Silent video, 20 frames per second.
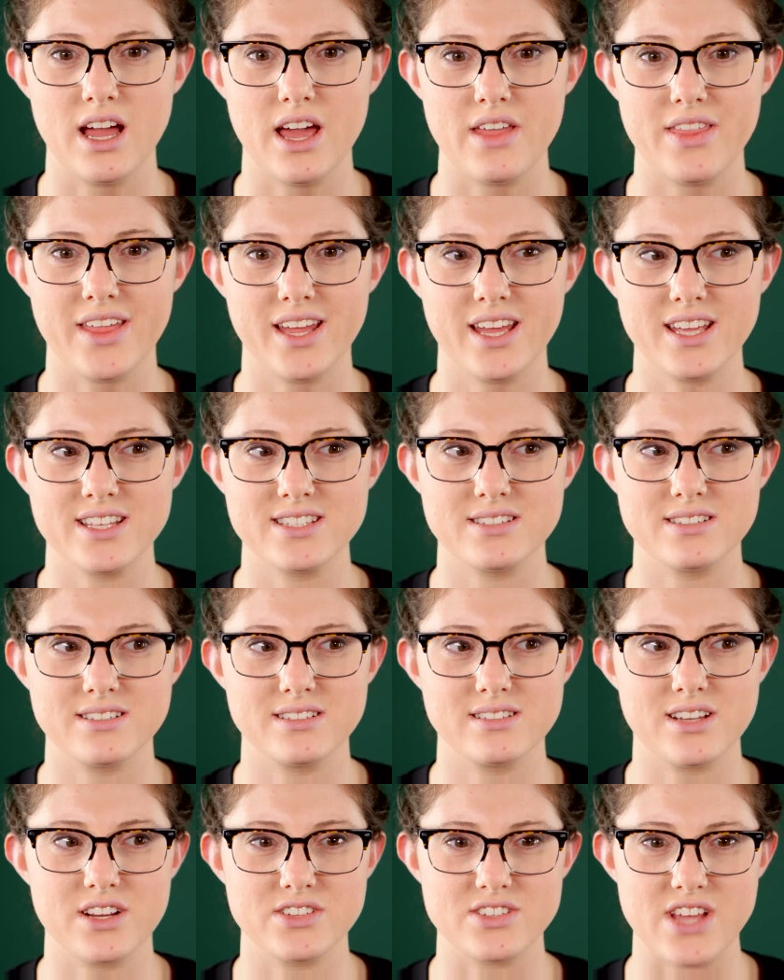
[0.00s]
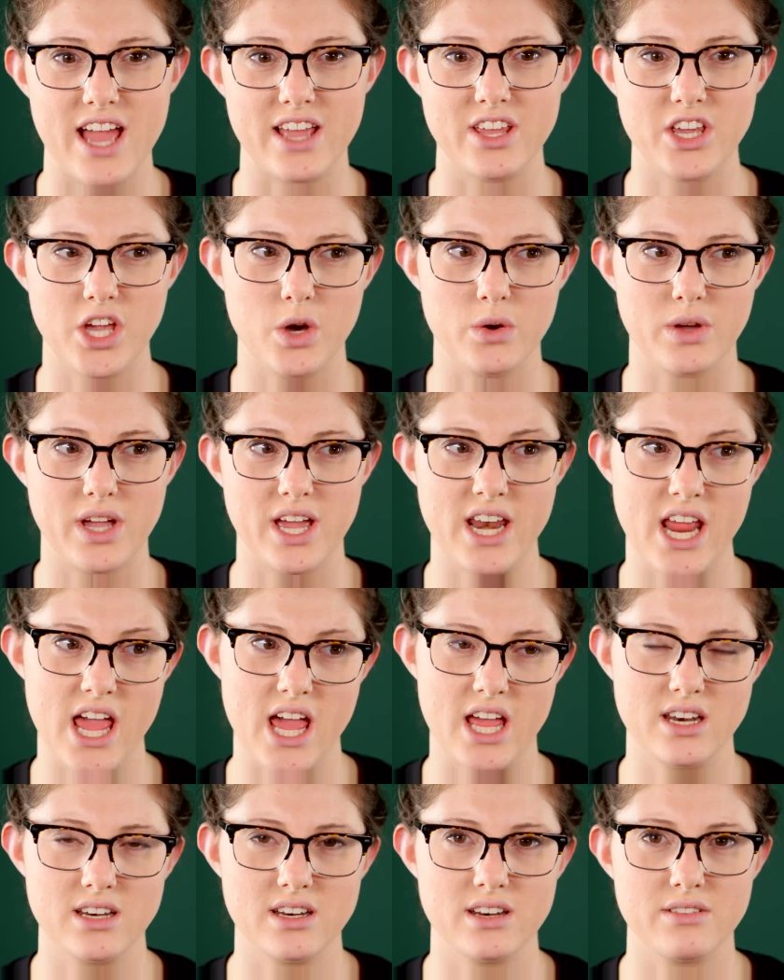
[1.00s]
I think it's there's egg yolk in
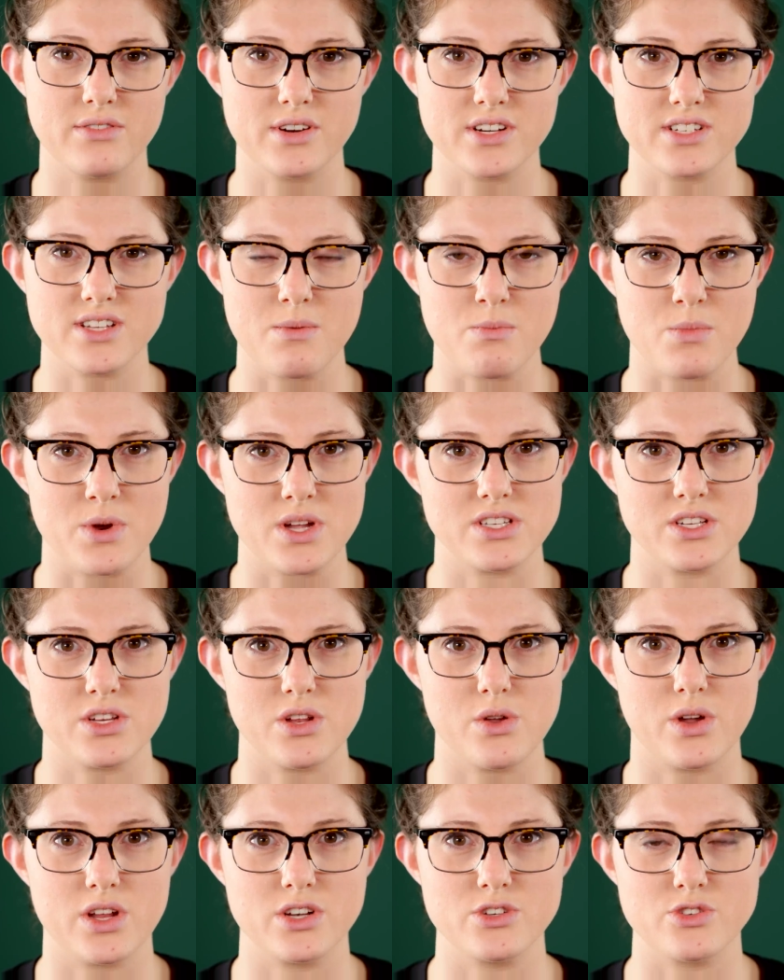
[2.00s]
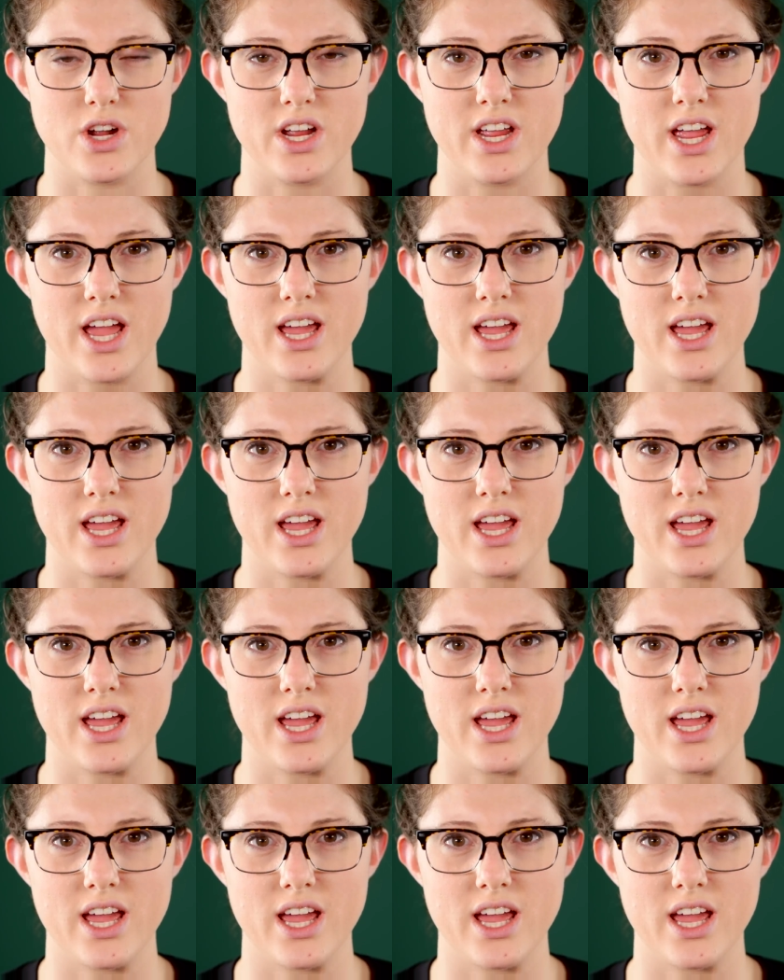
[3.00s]
it, and for some reason you can drink